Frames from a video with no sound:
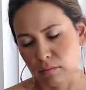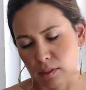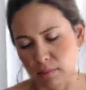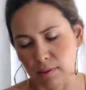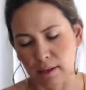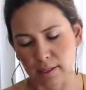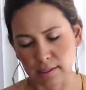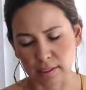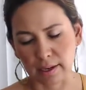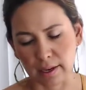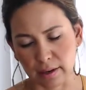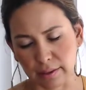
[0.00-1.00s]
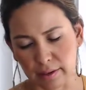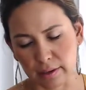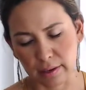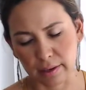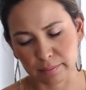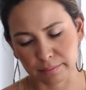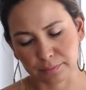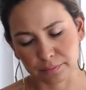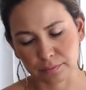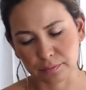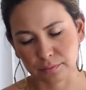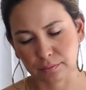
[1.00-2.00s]
I'm not seeing anything yet.
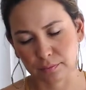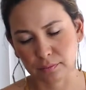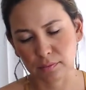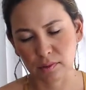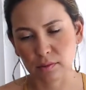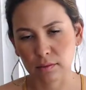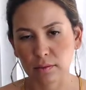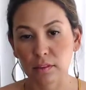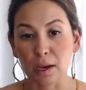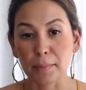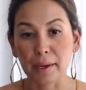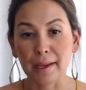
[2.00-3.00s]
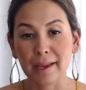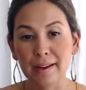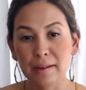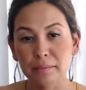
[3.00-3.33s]
Top of head.